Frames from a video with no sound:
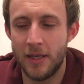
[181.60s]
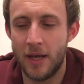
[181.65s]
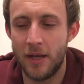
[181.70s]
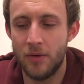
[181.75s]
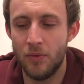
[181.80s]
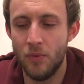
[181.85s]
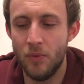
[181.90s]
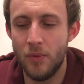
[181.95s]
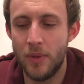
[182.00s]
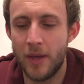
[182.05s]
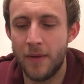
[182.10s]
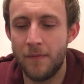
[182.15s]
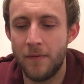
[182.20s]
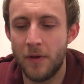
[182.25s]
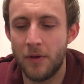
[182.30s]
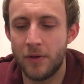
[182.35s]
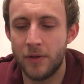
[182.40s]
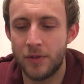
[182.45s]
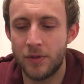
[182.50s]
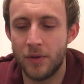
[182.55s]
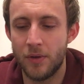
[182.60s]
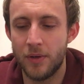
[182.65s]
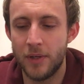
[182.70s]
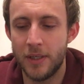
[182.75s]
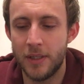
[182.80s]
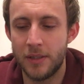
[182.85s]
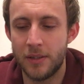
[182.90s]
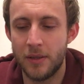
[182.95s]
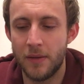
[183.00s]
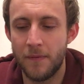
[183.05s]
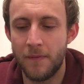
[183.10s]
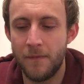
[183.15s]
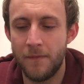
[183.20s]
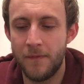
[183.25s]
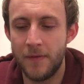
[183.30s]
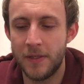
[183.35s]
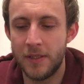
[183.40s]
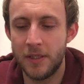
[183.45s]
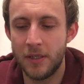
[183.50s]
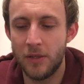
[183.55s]
and all they focus on is the
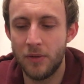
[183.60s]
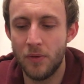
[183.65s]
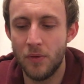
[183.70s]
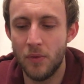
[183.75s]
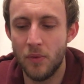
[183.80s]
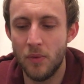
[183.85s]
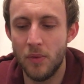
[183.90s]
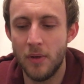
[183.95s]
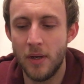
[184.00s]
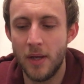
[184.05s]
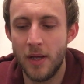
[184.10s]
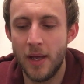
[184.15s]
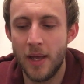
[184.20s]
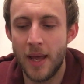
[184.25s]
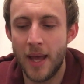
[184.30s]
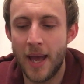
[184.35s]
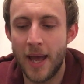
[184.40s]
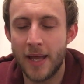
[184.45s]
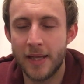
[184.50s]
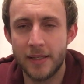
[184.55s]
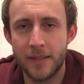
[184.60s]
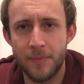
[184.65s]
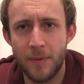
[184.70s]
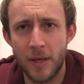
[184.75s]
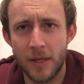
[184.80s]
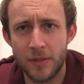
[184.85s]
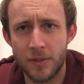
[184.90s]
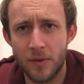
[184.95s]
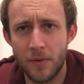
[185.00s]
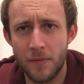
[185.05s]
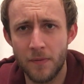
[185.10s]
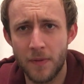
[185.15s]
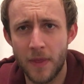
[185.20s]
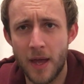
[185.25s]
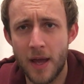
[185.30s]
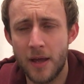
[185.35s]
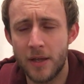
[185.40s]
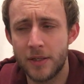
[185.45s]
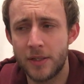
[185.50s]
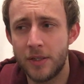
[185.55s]
physical aspects of
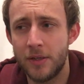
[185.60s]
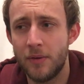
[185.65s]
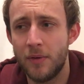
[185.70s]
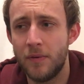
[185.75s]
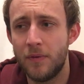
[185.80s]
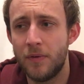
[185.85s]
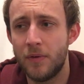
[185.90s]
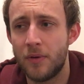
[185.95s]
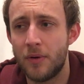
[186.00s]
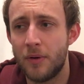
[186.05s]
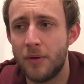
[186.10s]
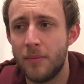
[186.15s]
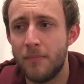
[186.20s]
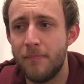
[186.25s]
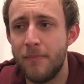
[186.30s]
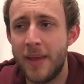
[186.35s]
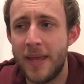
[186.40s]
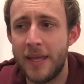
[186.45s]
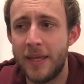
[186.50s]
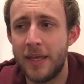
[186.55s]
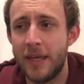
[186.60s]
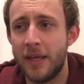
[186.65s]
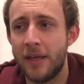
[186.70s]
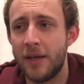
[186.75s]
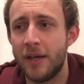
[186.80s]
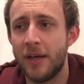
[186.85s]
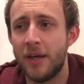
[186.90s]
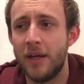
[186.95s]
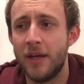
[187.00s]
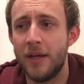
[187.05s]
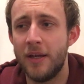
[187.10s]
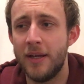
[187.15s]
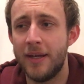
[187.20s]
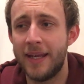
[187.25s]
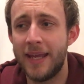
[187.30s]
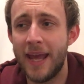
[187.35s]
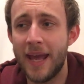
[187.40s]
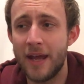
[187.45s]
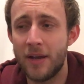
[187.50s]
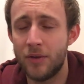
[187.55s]
that. So if you're making a
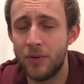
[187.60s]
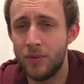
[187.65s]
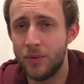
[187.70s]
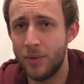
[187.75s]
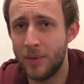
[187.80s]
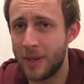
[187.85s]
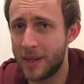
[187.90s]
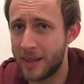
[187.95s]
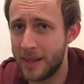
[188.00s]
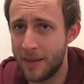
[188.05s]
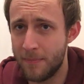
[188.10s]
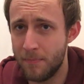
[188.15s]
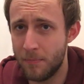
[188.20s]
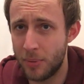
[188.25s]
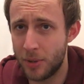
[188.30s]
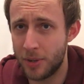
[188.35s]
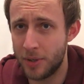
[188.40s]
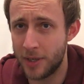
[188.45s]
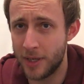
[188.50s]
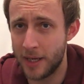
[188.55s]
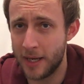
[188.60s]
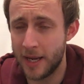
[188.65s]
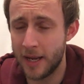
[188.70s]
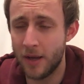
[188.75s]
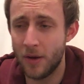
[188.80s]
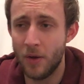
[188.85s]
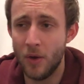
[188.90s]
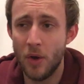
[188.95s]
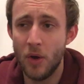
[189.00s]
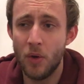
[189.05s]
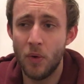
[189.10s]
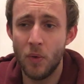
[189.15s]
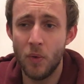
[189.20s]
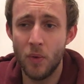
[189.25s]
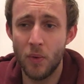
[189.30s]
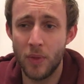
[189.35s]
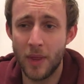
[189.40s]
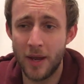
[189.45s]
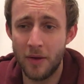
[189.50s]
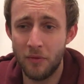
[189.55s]
candle and then burning it,
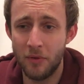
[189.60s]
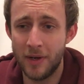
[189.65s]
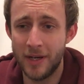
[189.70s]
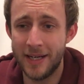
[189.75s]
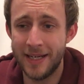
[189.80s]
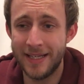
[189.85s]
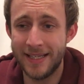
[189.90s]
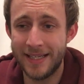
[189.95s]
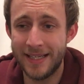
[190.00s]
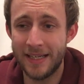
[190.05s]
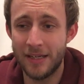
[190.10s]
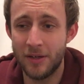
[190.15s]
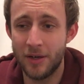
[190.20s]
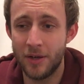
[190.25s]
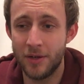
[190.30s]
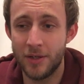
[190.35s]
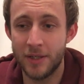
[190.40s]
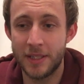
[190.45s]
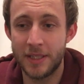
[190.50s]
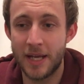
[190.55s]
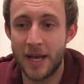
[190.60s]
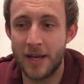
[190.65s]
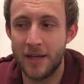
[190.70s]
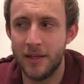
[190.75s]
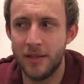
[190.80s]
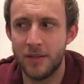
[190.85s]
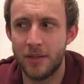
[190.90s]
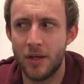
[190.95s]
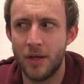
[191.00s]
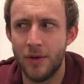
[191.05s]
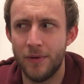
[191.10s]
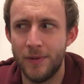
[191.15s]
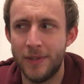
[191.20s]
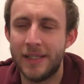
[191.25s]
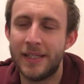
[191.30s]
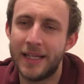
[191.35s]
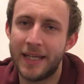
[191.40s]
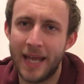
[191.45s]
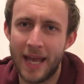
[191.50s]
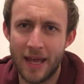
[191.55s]
all they really see and understand is, oh,
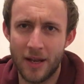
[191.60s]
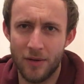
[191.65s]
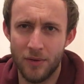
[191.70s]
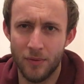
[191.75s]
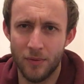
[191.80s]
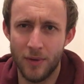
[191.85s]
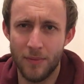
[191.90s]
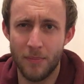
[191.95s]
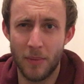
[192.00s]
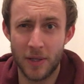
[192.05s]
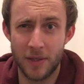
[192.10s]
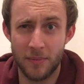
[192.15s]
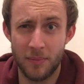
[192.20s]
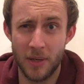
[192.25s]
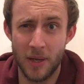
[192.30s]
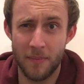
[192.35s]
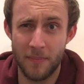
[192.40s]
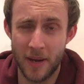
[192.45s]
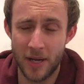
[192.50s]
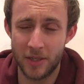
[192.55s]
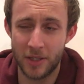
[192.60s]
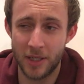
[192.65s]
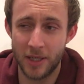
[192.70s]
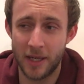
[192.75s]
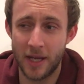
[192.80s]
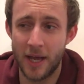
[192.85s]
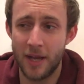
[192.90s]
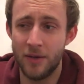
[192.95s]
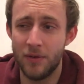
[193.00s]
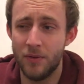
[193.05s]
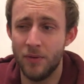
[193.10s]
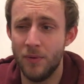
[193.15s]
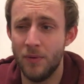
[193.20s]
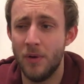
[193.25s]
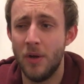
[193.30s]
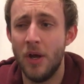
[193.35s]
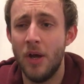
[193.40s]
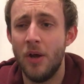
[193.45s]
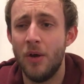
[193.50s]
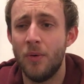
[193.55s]
it's a candle, it must be a magic candle.
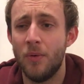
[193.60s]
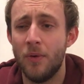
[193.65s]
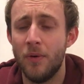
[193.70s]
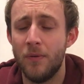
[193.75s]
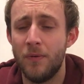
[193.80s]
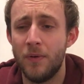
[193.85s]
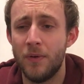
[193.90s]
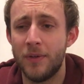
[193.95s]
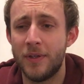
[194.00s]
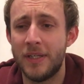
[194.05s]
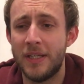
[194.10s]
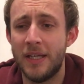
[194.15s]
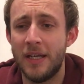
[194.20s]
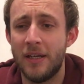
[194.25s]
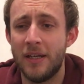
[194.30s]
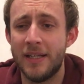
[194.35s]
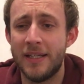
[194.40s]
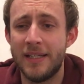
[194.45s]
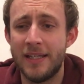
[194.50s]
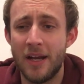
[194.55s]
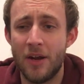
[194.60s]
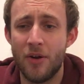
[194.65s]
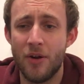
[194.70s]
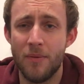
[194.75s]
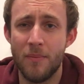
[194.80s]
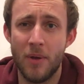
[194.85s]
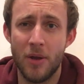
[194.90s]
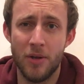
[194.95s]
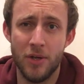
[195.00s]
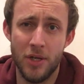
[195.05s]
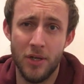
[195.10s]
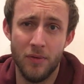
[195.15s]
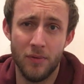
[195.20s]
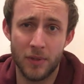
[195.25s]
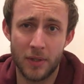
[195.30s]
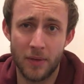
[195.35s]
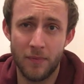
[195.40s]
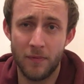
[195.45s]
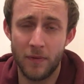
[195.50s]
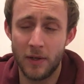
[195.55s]
Or if you're seeing a ceremony or
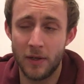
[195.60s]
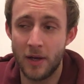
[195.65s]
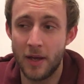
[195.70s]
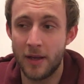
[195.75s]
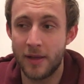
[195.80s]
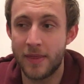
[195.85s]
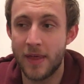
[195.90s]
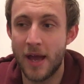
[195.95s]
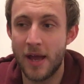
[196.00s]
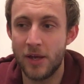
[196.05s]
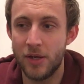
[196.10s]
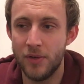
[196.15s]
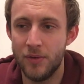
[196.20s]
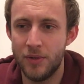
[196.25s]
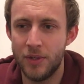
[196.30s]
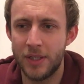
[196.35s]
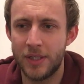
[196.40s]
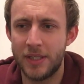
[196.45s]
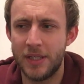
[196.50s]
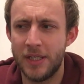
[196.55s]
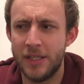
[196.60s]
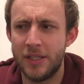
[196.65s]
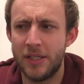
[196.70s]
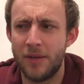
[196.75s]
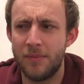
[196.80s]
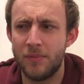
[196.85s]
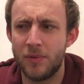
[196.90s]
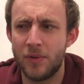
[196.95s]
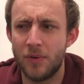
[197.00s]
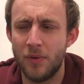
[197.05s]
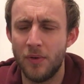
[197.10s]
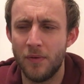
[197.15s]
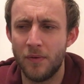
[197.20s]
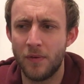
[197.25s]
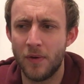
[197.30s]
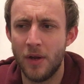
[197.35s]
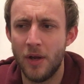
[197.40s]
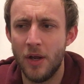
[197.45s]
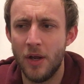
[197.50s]
something like that, you just see some sort of